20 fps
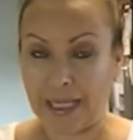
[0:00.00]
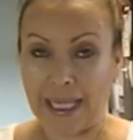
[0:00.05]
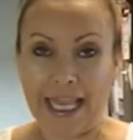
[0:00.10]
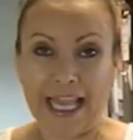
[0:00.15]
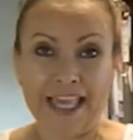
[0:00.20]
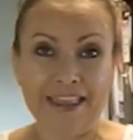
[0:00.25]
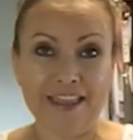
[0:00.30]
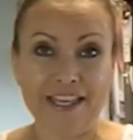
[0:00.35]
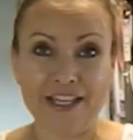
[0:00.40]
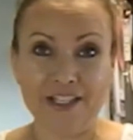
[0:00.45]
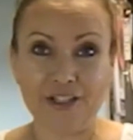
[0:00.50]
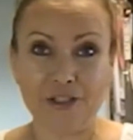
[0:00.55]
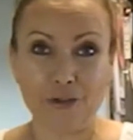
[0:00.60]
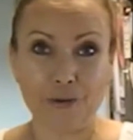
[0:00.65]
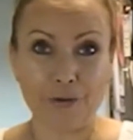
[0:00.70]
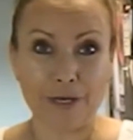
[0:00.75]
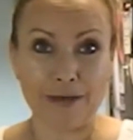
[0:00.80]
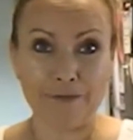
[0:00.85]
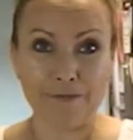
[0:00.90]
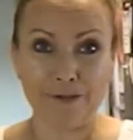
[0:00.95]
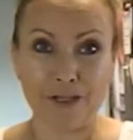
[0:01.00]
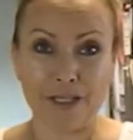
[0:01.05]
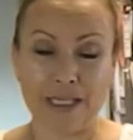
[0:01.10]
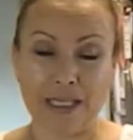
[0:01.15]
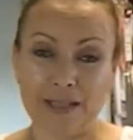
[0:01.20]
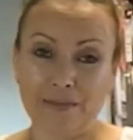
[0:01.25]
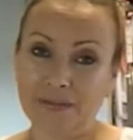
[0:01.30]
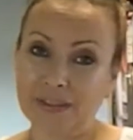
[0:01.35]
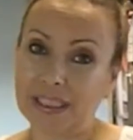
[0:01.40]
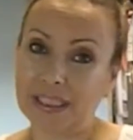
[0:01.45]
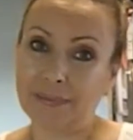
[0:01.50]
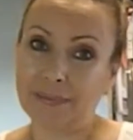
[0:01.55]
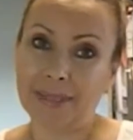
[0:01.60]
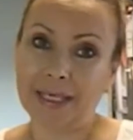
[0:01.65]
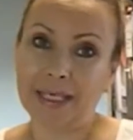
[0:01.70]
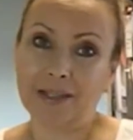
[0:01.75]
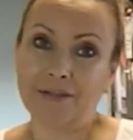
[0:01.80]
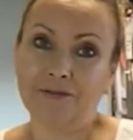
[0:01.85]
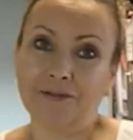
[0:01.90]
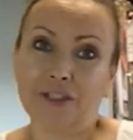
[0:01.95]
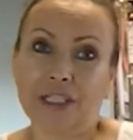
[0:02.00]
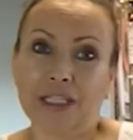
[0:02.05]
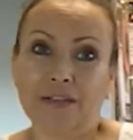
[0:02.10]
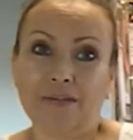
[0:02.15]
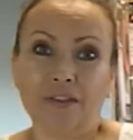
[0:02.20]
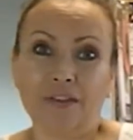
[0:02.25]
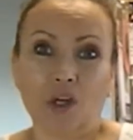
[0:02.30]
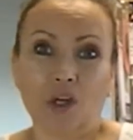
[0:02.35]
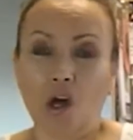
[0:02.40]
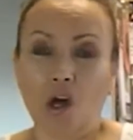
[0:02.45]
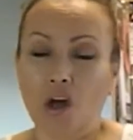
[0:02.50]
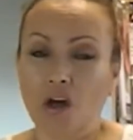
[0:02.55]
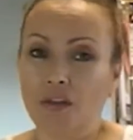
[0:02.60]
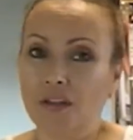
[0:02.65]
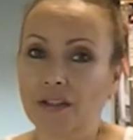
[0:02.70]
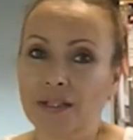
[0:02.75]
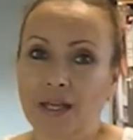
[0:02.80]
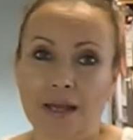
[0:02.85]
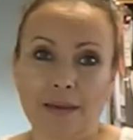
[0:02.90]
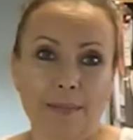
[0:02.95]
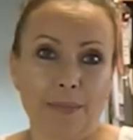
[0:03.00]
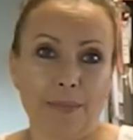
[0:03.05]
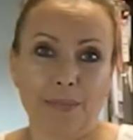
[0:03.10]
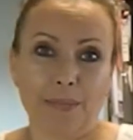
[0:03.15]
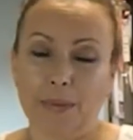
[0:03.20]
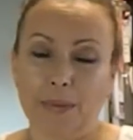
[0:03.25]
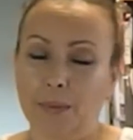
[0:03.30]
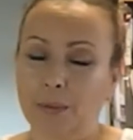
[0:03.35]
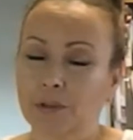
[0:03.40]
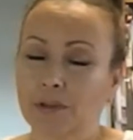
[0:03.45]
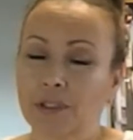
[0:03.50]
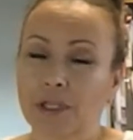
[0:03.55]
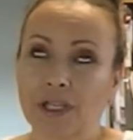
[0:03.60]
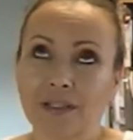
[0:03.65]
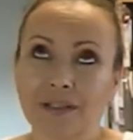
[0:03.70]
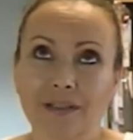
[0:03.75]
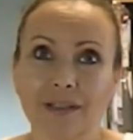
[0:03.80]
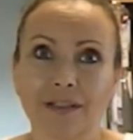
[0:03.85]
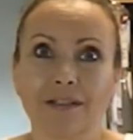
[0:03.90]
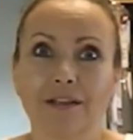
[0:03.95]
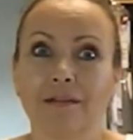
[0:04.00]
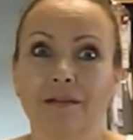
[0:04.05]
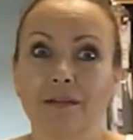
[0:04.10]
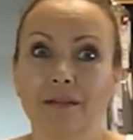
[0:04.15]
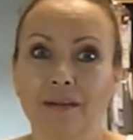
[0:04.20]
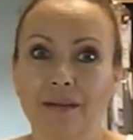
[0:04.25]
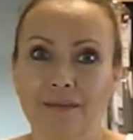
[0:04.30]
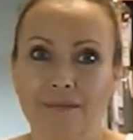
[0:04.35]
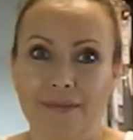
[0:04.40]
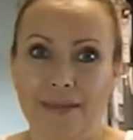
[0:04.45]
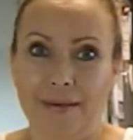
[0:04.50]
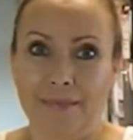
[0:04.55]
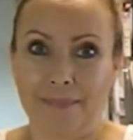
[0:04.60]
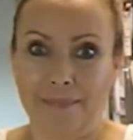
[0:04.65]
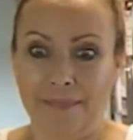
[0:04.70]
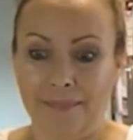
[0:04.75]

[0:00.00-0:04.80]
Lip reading: And these are great for gifts. I make them for gifts all the time, and people just love them.